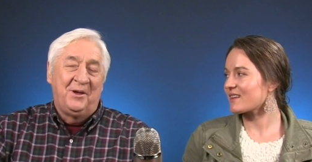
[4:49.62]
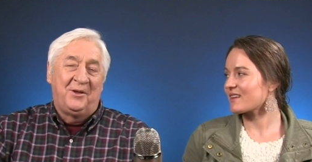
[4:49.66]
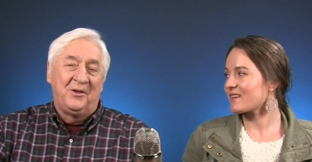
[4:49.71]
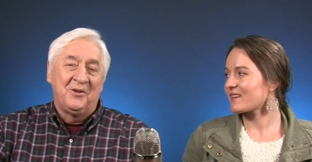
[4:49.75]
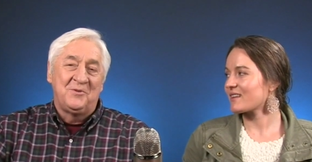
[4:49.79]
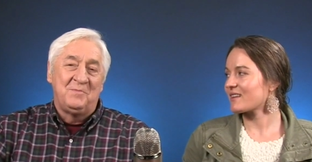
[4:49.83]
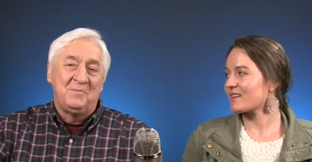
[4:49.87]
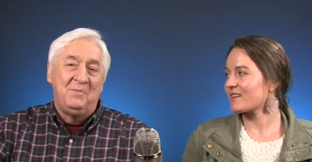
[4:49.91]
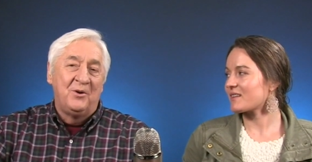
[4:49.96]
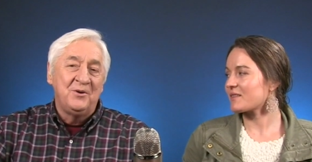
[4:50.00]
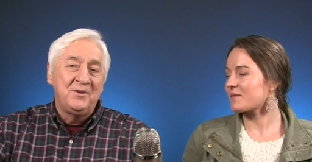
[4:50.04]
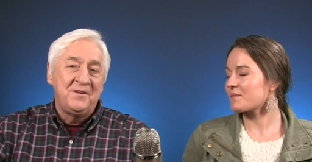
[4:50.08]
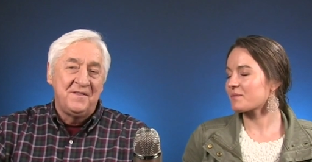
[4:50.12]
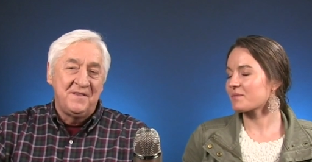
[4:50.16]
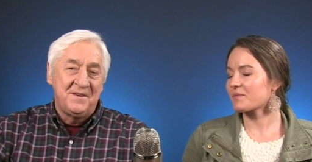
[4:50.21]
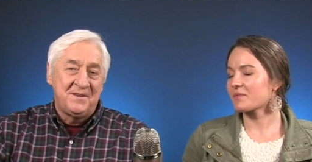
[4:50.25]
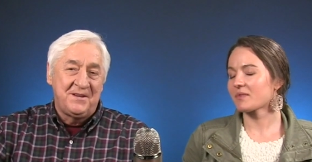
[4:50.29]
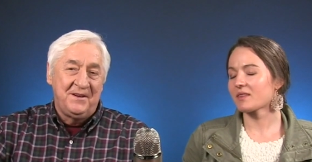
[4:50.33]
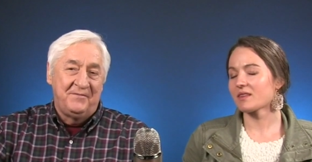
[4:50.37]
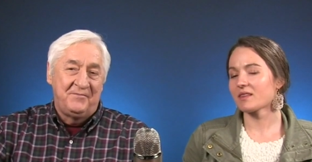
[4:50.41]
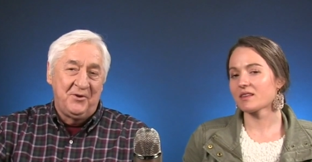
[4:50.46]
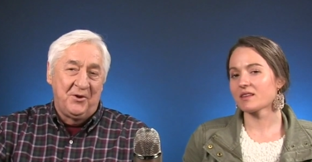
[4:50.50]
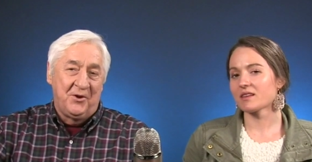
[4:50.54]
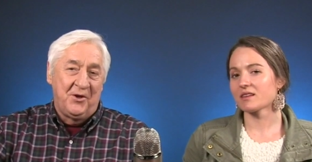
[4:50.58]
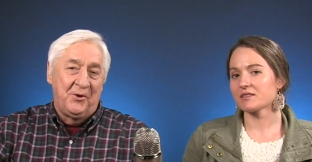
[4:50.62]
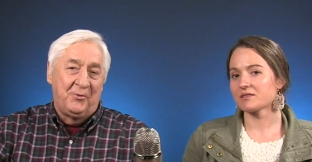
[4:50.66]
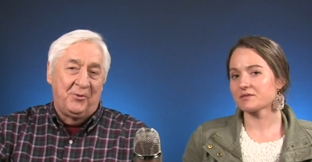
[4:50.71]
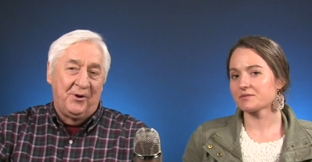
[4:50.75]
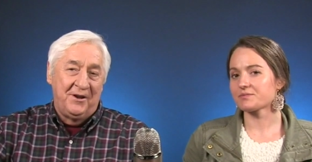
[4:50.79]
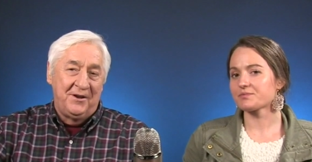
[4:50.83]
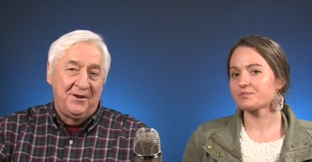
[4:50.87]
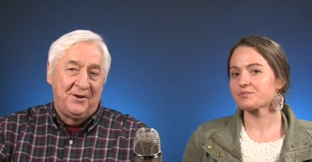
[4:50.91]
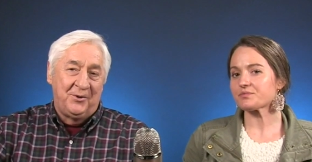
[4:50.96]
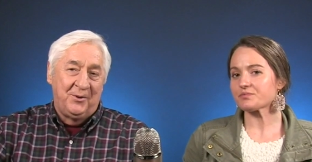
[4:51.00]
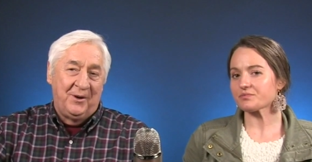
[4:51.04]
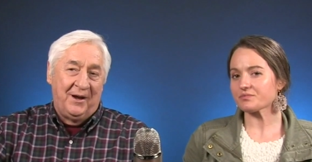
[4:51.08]
Speaker 1: because most of the stuff you're going to run
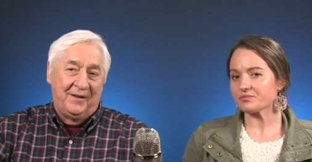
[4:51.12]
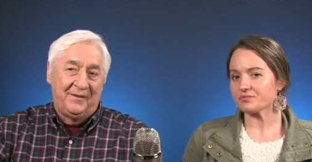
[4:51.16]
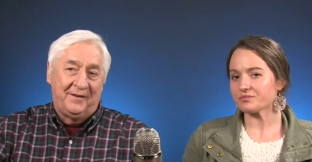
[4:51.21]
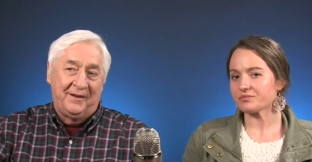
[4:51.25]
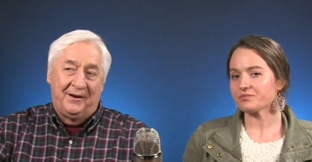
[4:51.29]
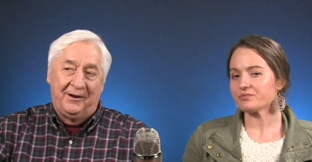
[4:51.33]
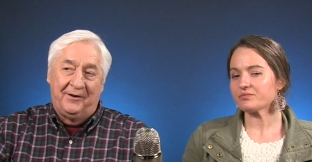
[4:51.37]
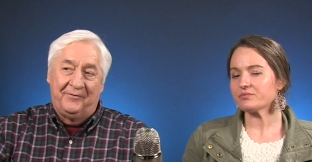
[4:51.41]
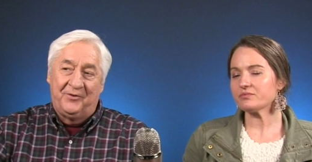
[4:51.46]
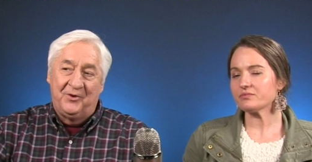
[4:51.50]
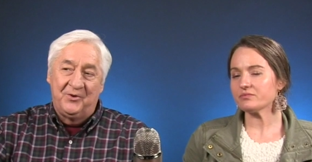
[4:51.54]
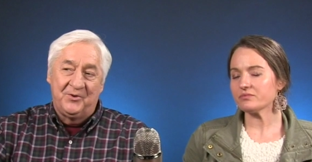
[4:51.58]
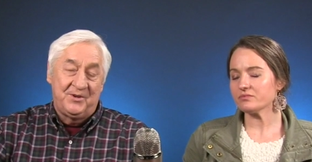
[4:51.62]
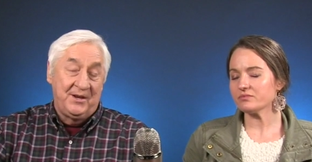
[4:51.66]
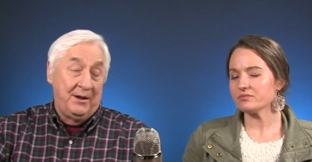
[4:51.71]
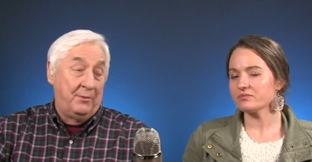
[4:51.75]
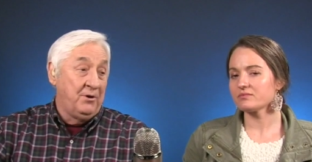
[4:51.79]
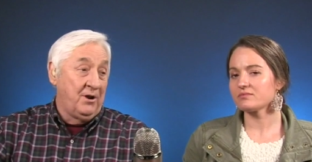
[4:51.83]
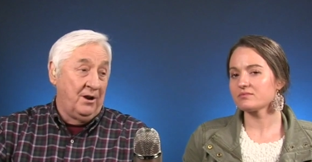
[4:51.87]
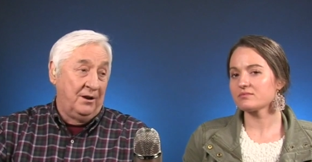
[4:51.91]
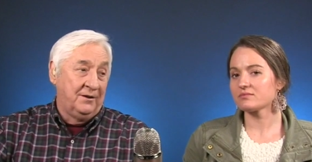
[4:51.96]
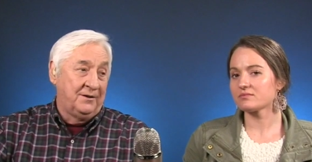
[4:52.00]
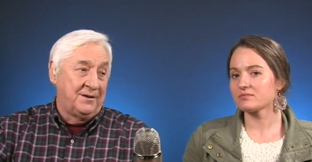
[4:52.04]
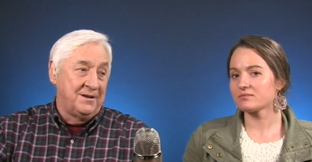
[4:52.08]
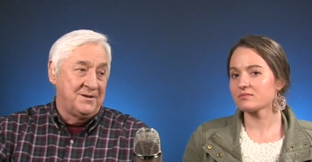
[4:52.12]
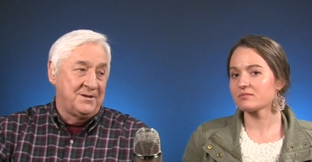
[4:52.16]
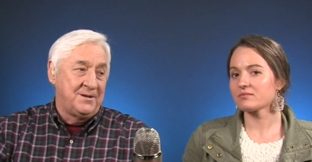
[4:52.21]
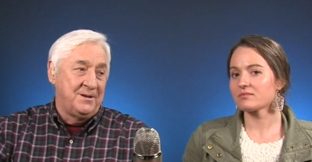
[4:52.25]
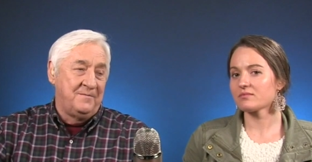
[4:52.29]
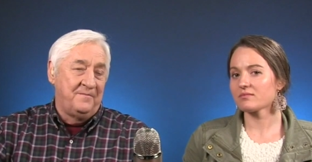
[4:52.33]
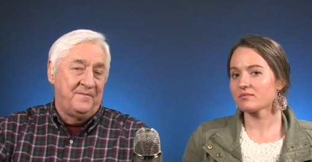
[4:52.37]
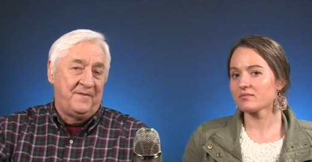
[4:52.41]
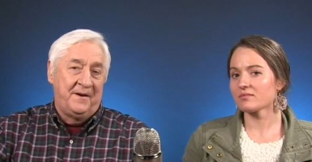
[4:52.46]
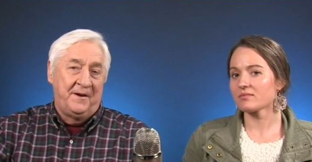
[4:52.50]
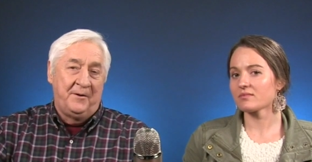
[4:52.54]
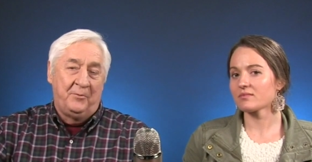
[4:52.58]
into out there, if you say, I want to look this up
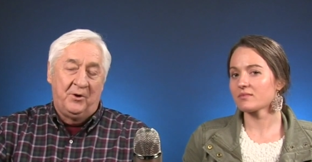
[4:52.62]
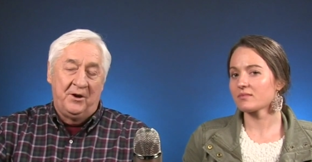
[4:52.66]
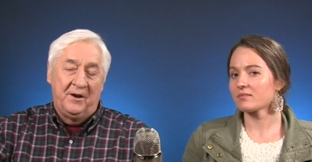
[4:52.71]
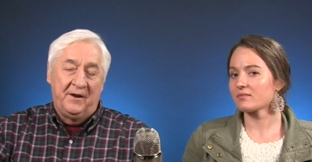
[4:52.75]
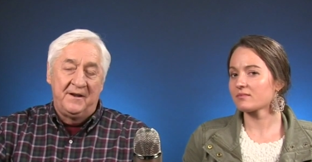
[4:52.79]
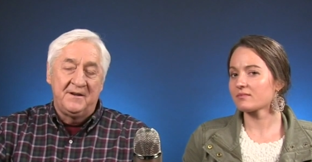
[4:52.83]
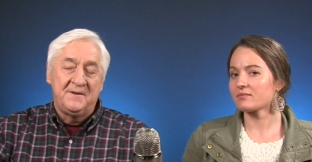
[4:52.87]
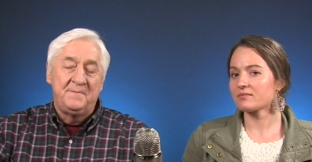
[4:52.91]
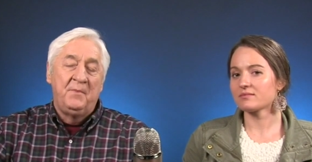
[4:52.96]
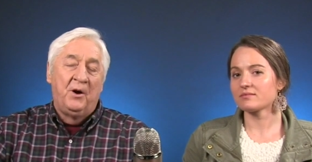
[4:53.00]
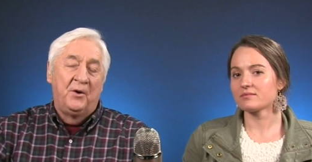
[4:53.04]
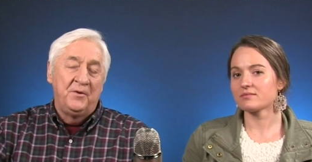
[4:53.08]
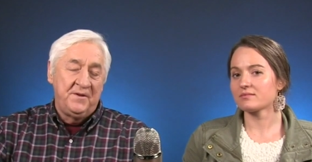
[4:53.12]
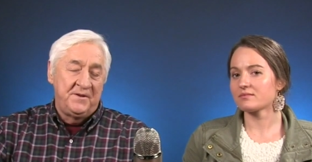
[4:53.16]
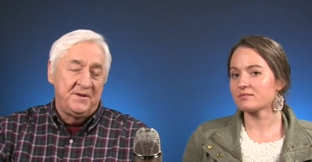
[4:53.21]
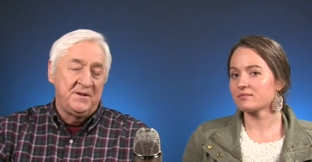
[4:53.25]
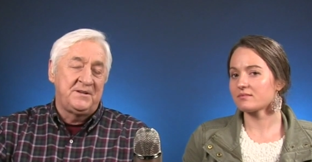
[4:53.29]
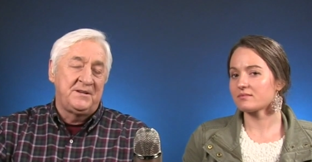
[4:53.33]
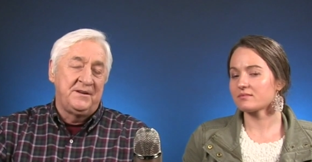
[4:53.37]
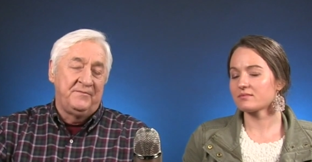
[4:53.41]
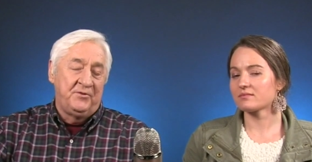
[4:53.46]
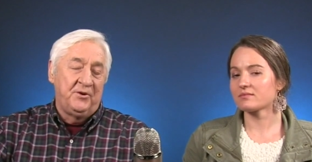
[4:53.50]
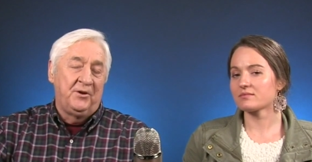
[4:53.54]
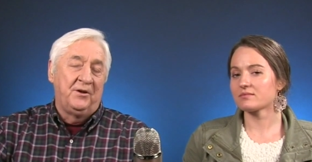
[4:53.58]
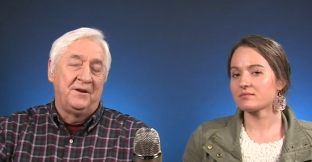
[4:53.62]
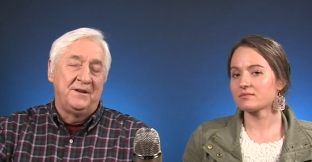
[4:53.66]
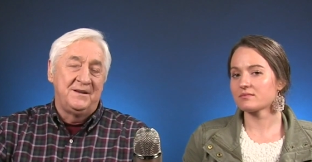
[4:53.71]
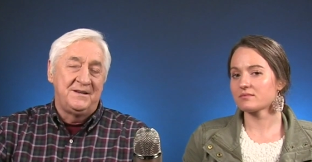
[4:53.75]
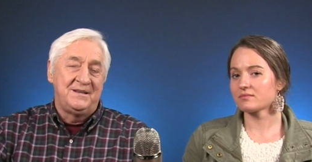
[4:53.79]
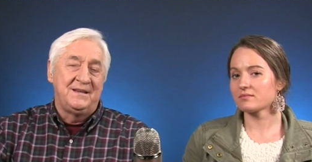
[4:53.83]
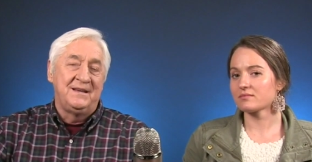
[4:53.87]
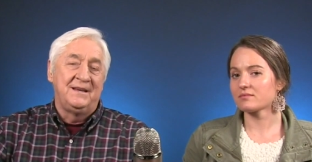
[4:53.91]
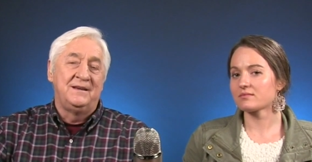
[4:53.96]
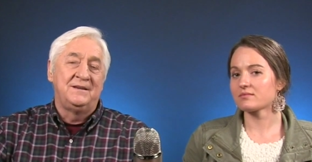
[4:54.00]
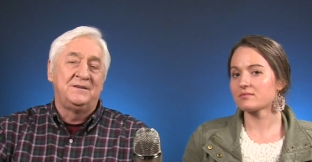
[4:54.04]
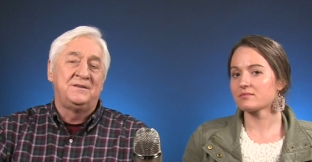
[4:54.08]
and find out what it is, most of the stuff you're going to
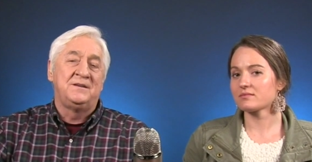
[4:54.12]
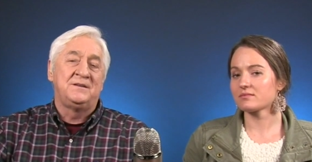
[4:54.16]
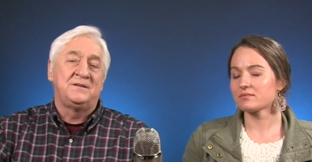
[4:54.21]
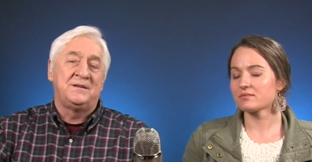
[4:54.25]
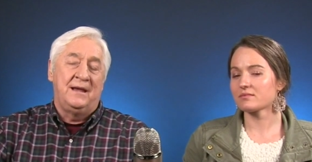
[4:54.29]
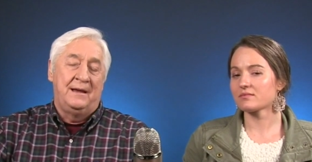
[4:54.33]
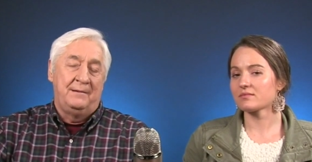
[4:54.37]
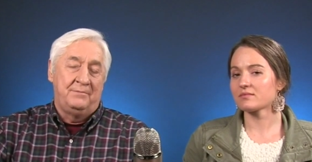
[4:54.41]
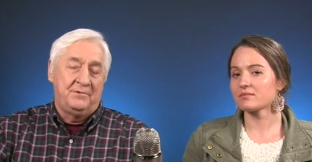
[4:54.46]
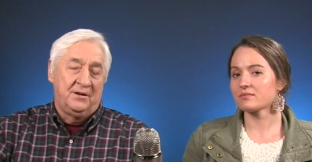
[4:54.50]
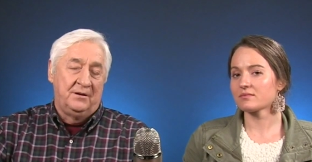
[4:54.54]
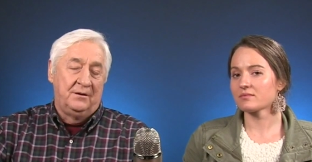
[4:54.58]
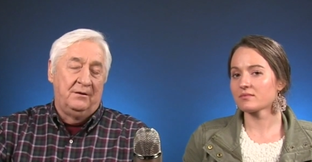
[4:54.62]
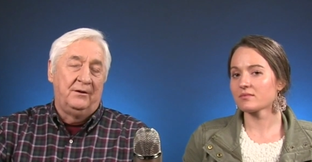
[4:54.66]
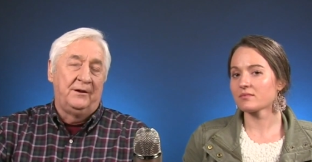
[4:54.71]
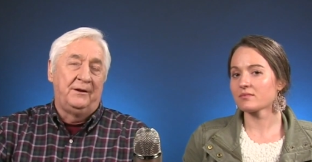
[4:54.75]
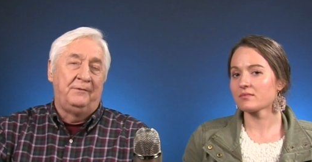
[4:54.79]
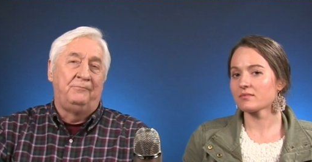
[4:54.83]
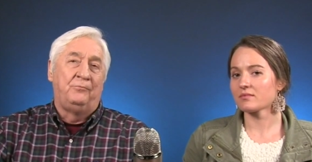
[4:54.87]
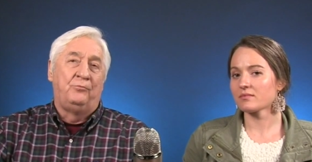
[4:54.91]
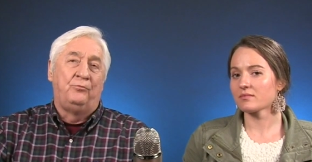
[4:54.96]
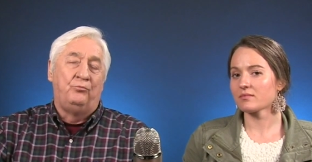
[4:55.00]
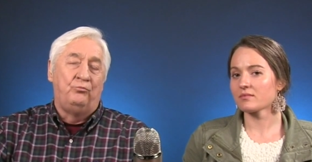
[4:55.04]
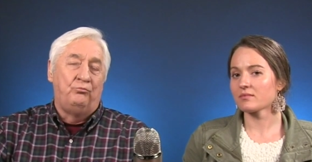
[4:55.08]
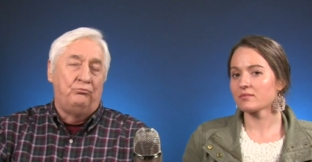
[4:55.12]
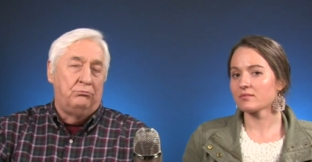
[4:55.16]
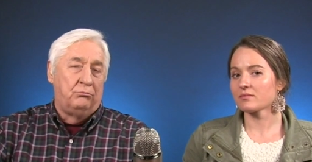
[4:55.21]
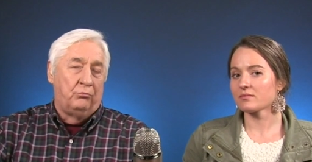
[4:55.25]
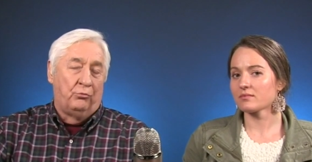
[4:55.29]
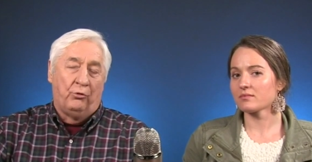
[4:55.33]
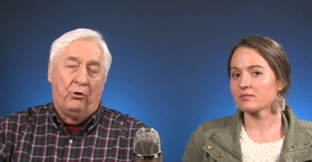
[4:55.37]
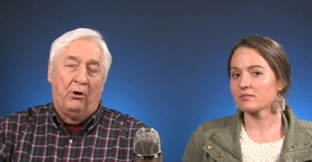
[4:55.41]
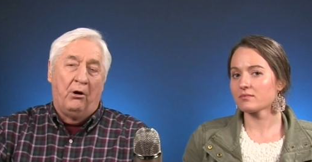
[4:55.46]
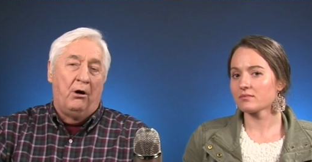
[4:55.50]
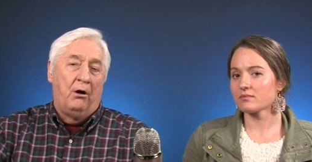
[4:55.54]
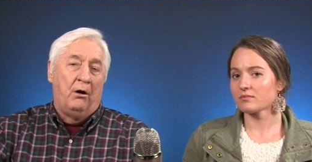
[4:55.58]
see is just absolutely
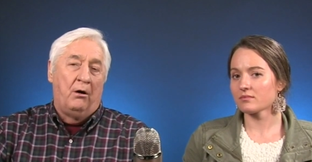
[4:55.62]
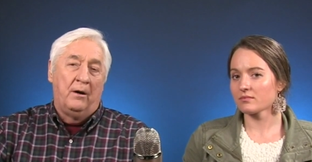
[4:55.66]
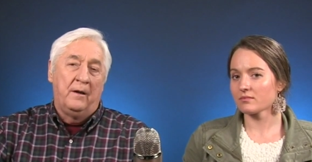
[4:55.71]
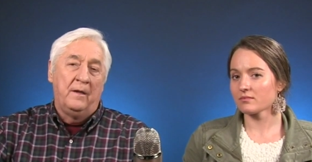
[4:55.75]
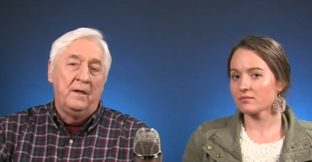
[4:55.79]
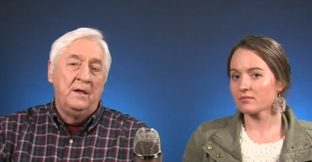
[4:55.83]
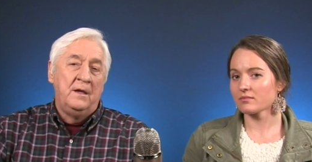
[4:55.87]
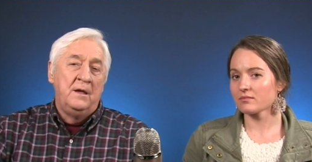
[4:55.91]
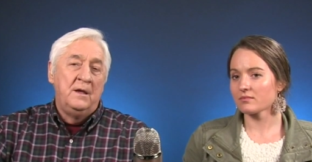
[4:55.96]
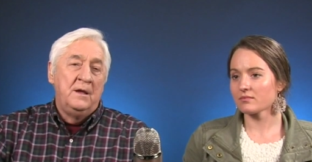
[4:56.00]
wrong.